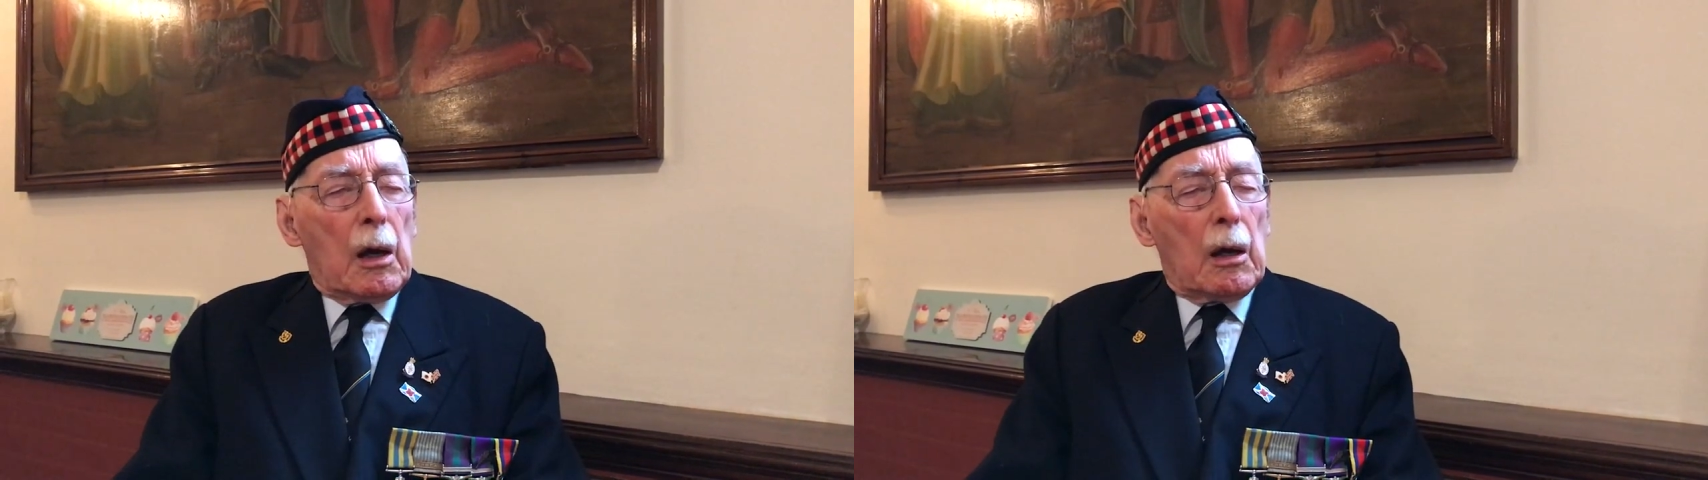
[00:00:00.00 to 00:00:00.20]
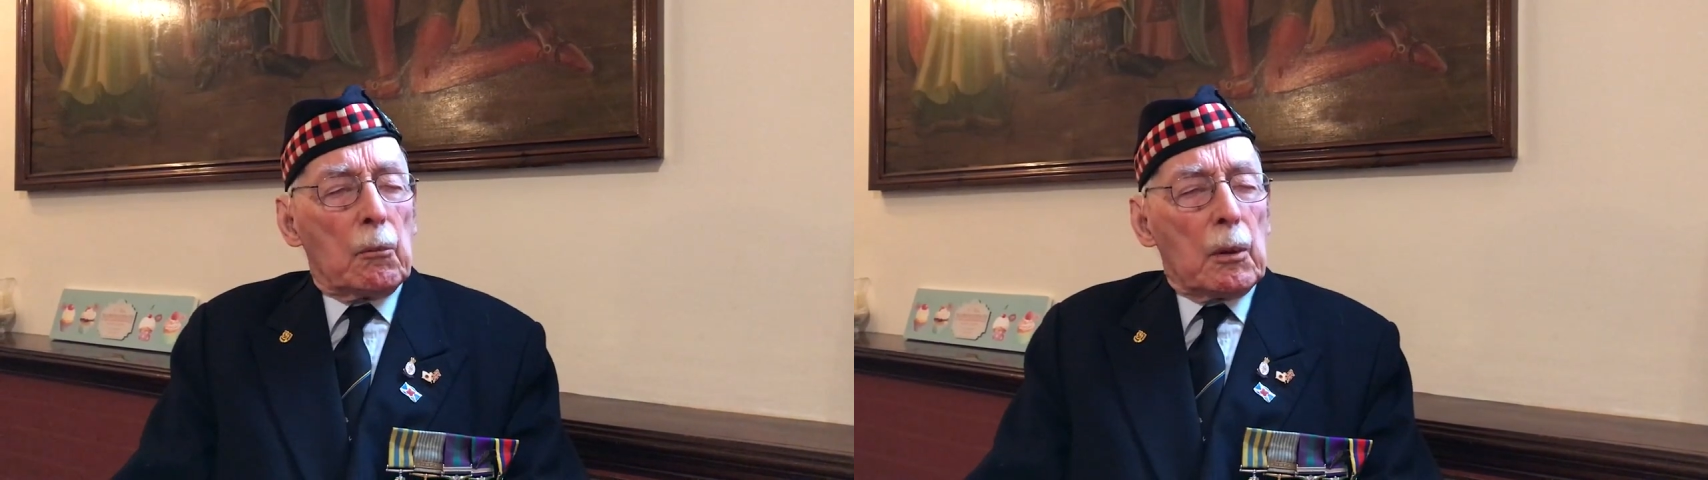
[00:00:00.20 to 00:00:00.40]

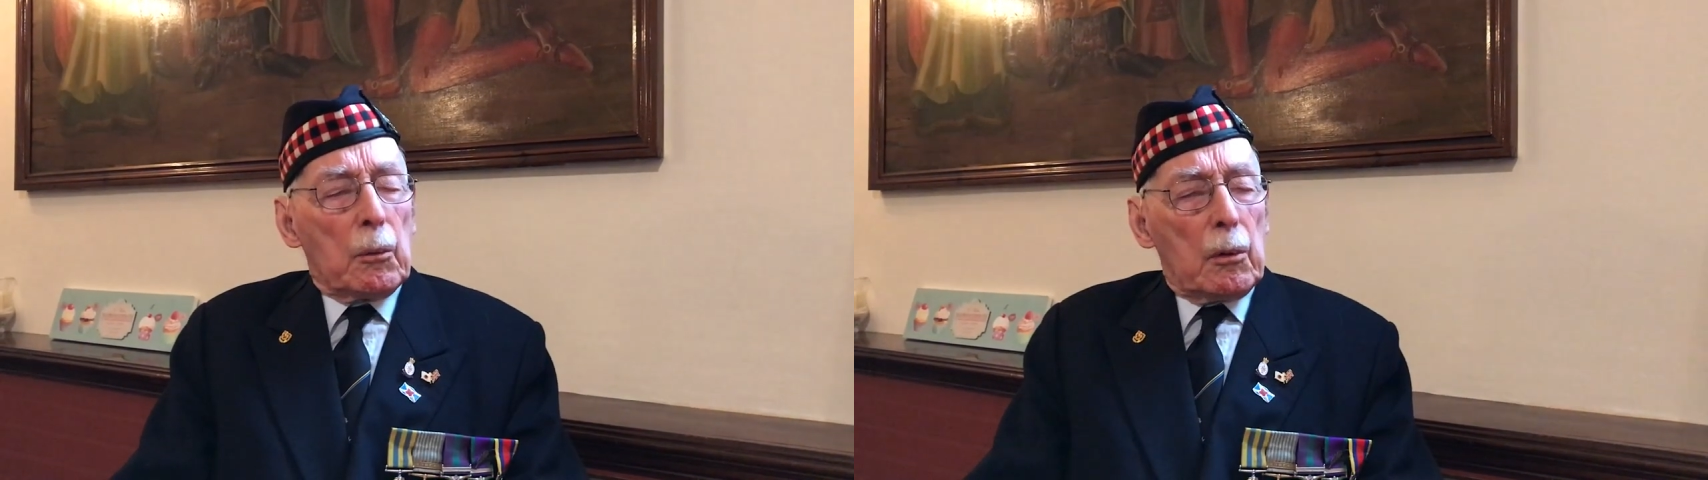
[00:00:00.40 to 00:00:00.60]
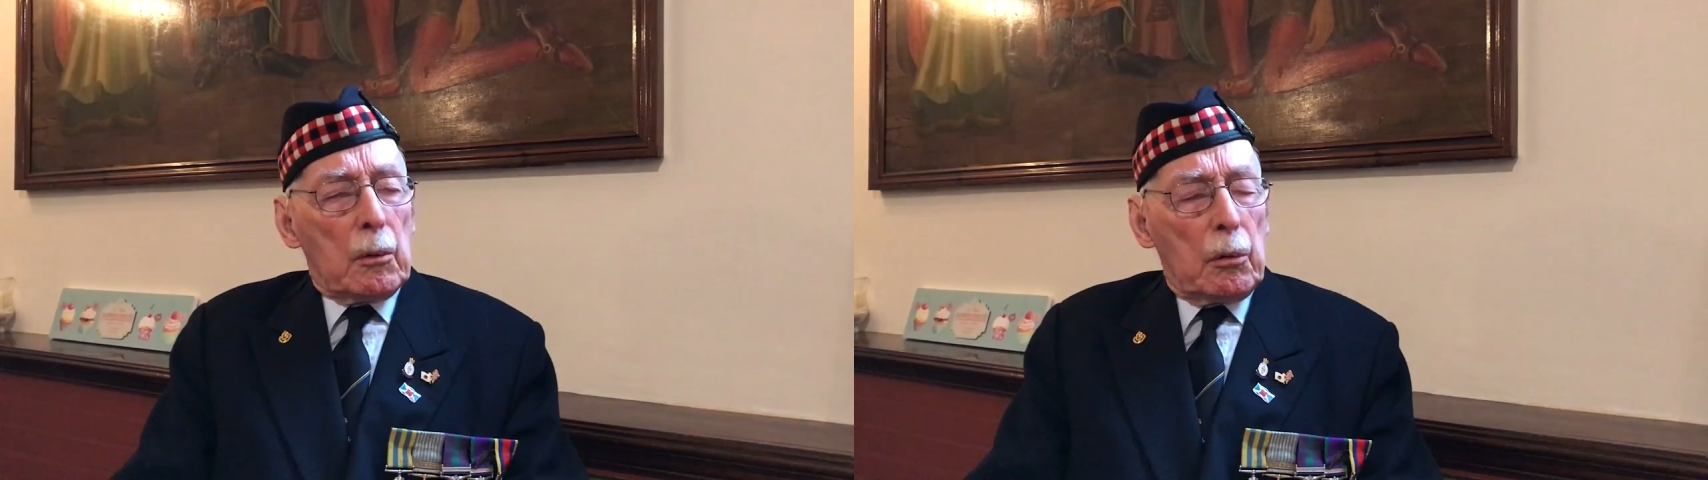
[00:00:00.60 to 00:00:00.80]
and we
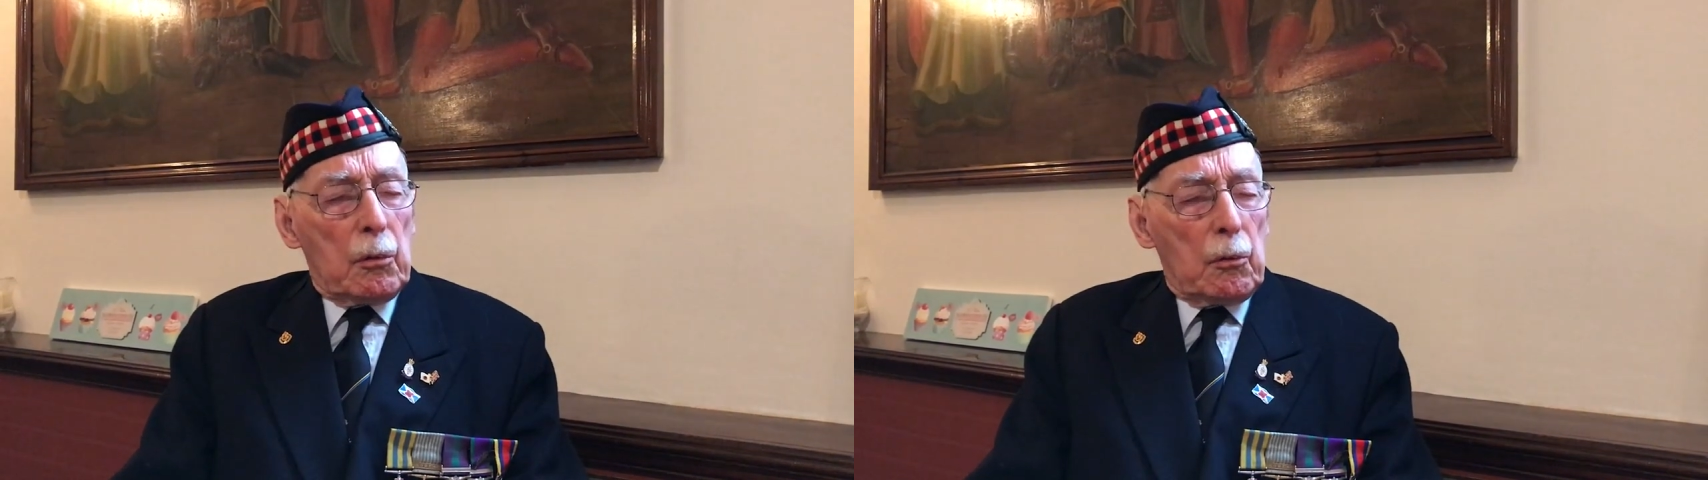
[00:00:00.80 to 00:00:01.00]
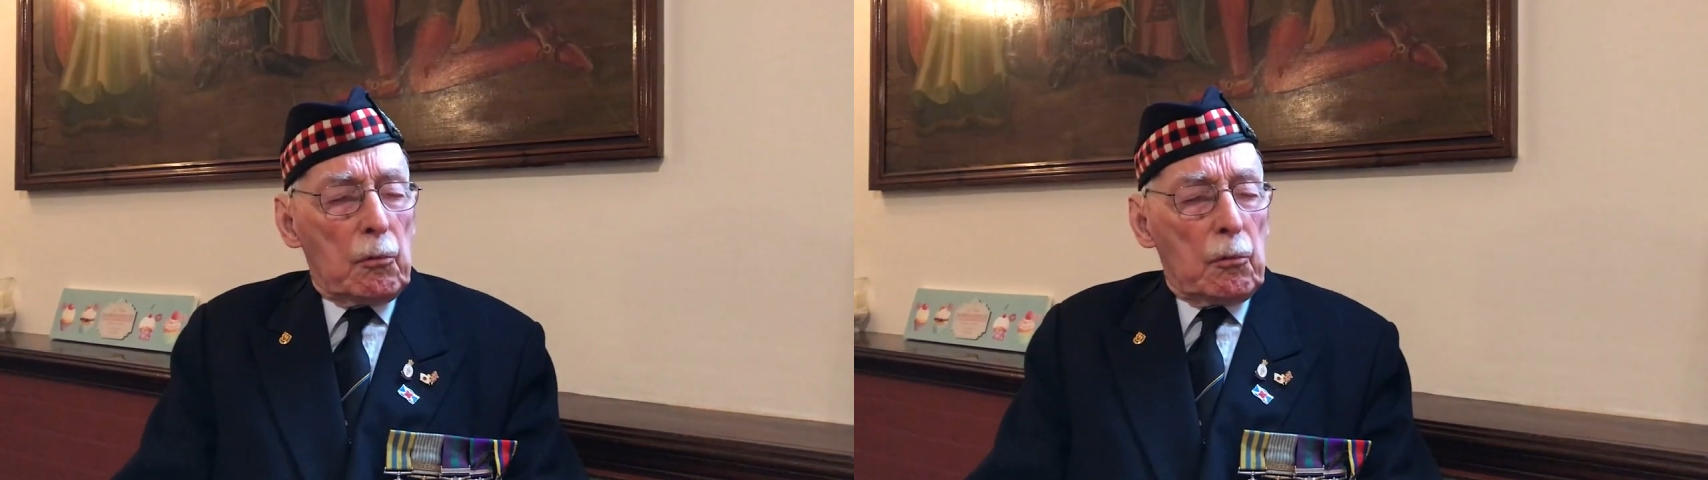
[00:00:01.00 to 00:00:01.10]
were